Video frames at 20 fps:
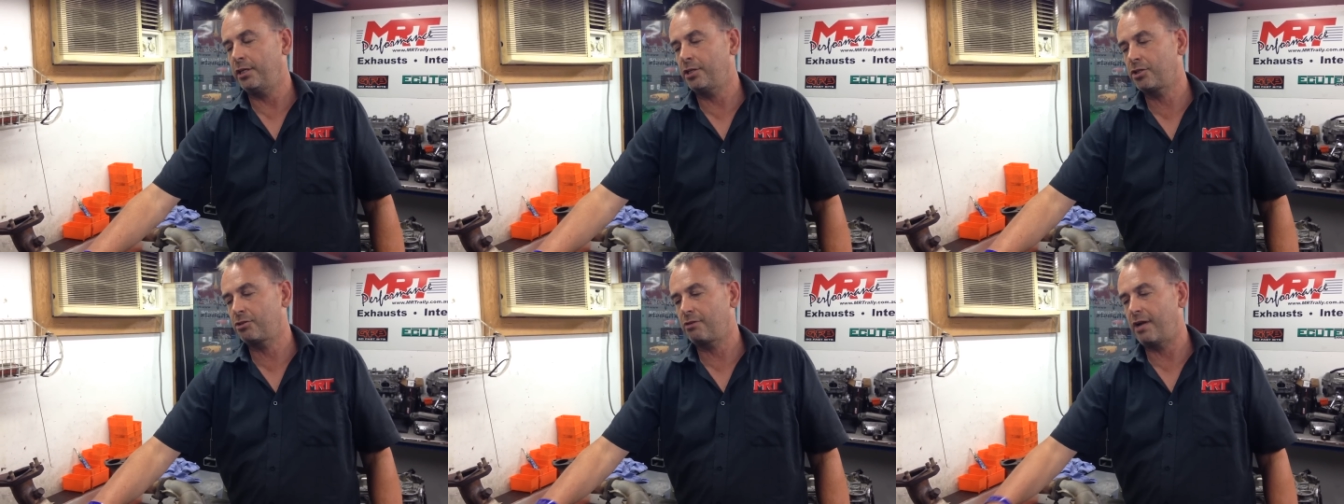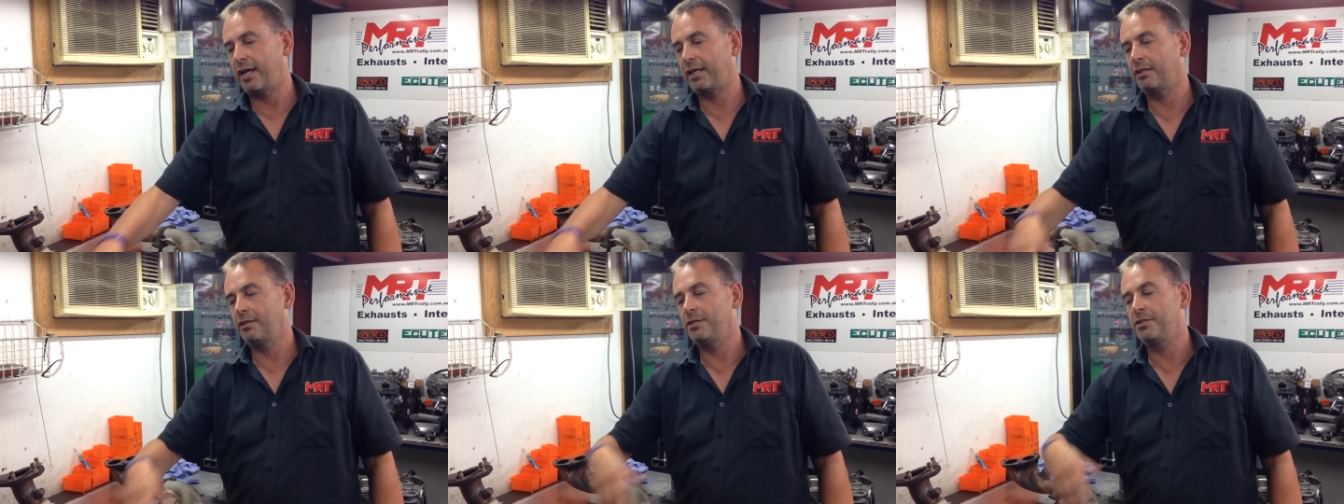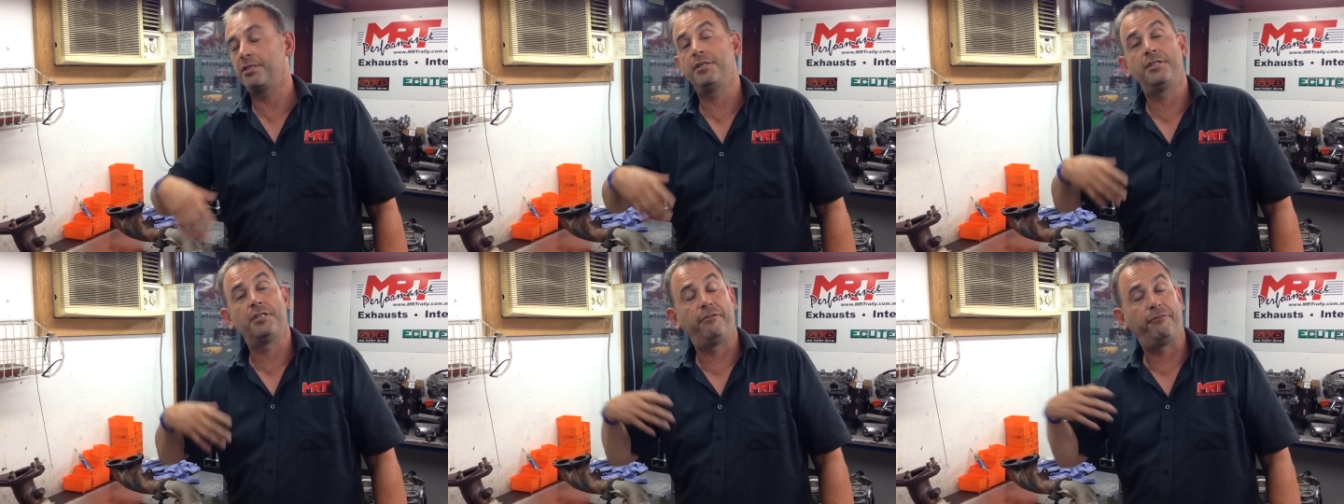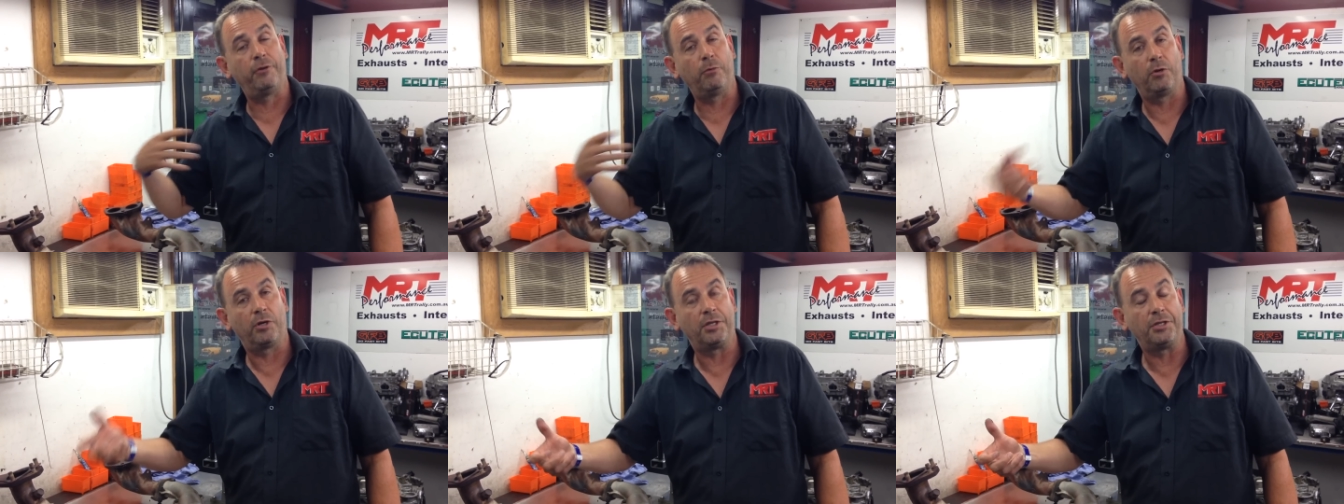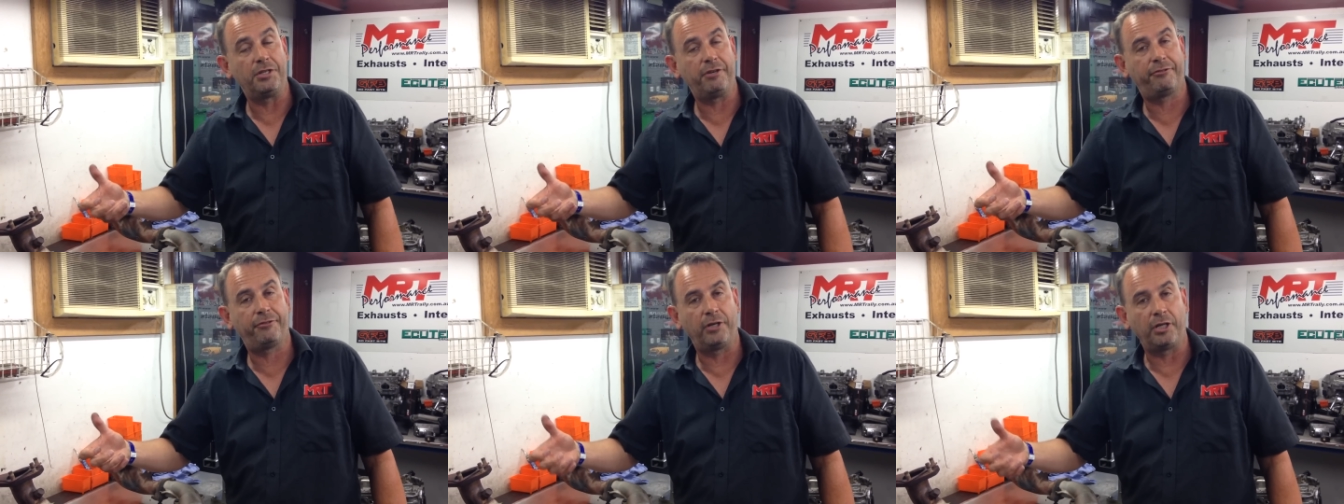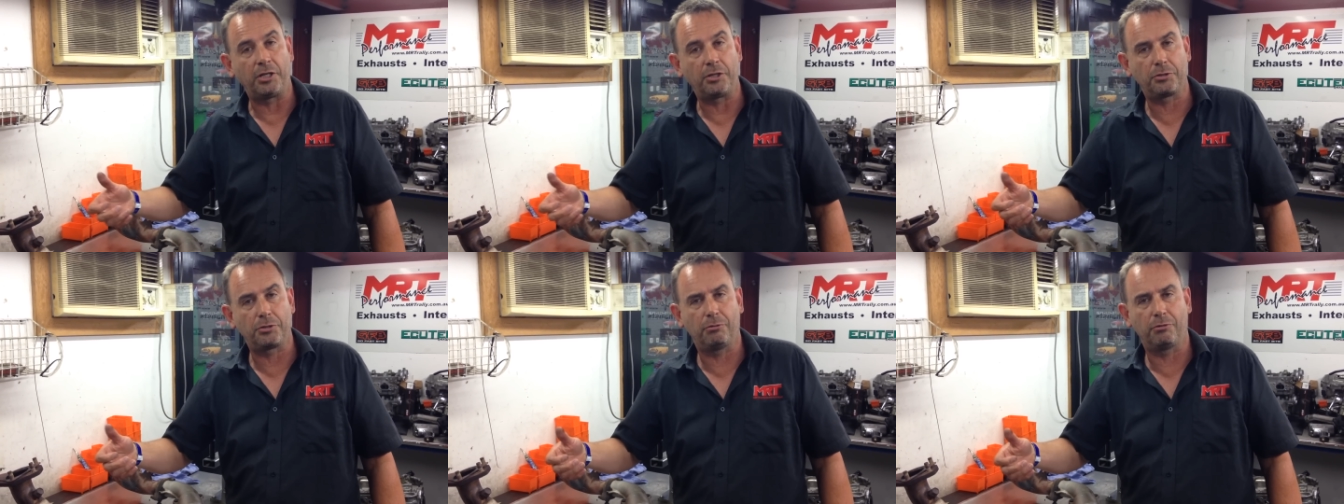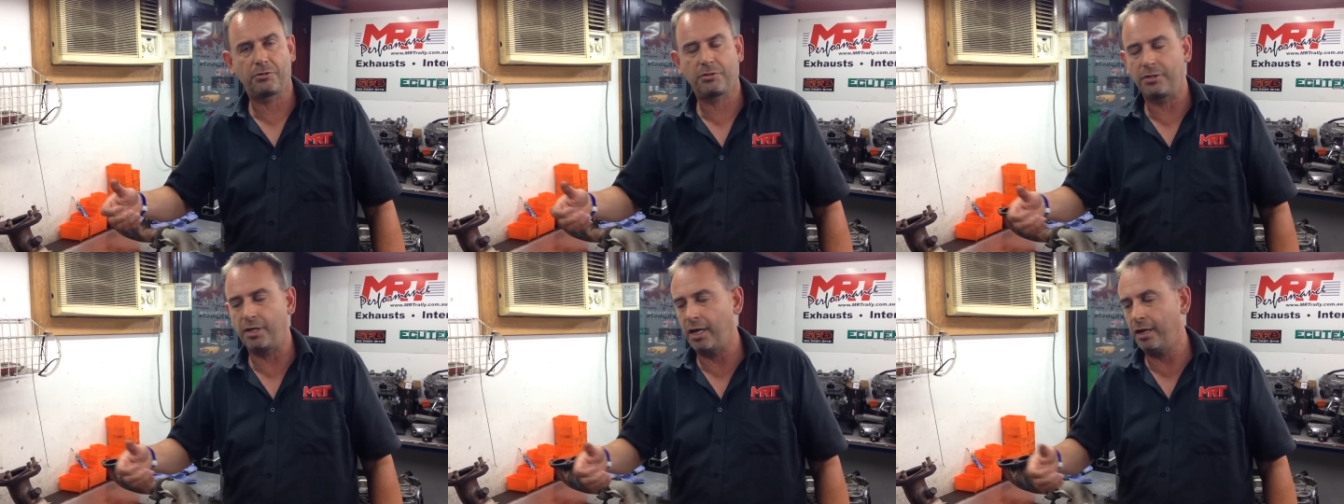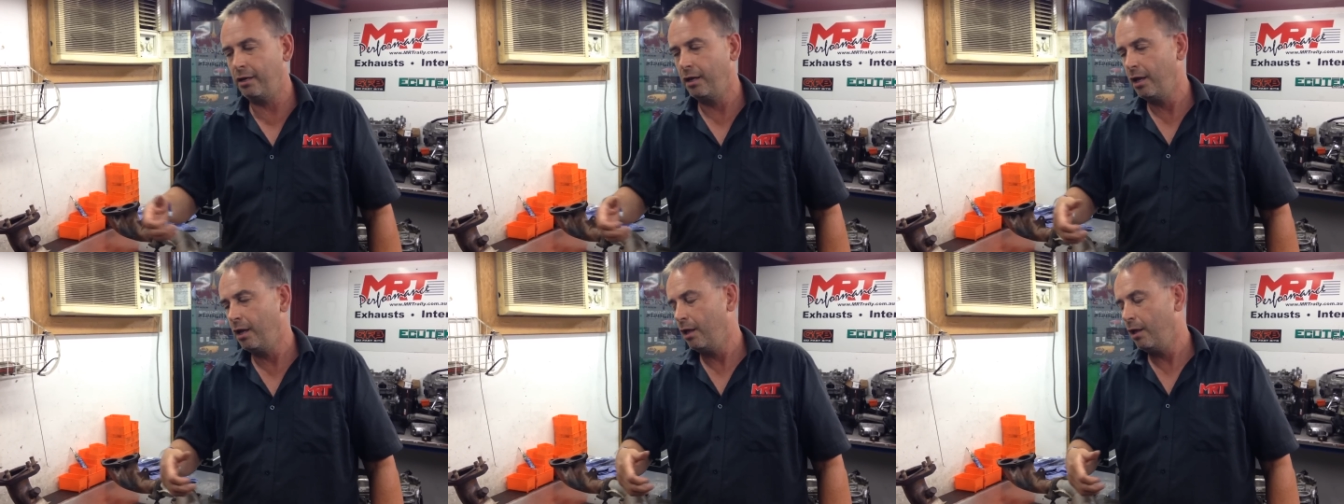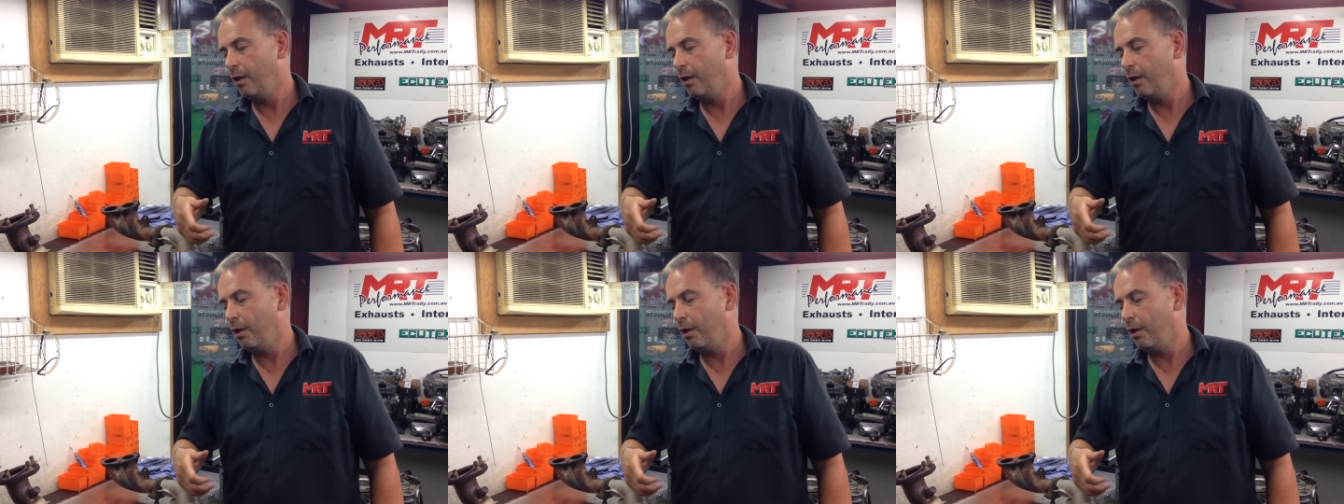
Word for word: extractors is if you want a different exhaust note,